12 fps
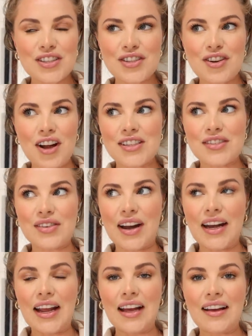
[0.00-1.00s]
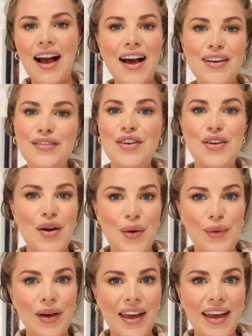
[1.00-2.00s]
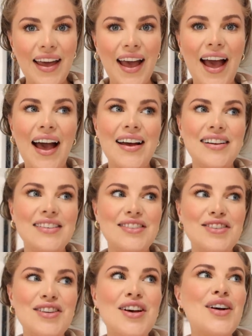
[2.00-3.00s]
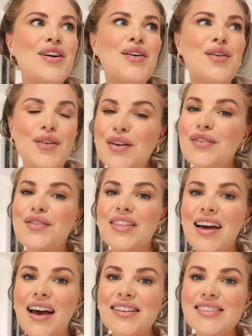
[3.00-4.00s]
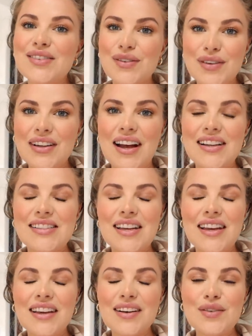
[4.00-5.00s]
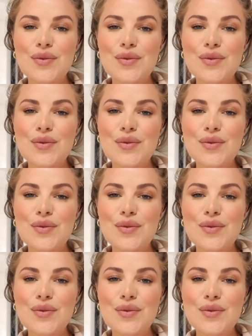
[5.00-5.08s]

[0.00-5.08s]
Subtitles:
Started raining out of nowhere, and all of that organizing